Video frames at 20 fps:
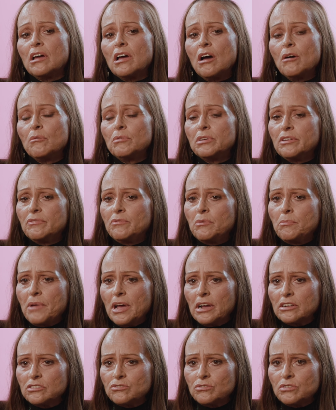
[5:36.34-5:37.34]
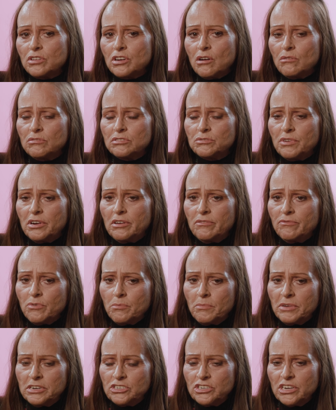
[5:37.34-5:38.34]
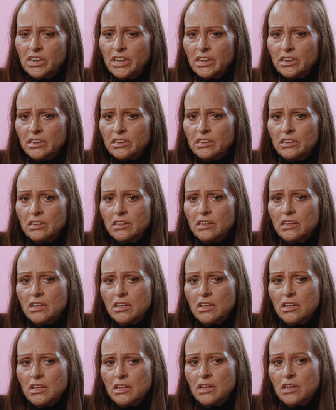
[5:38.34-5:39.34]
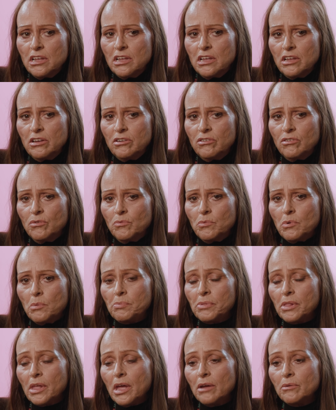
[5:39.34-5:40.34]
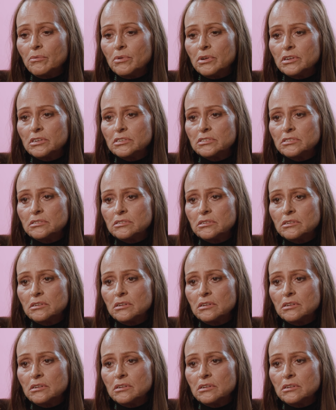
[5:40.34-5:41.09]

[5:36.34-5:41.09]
I would give it back to her, that I was waiting for my check. And her reply was,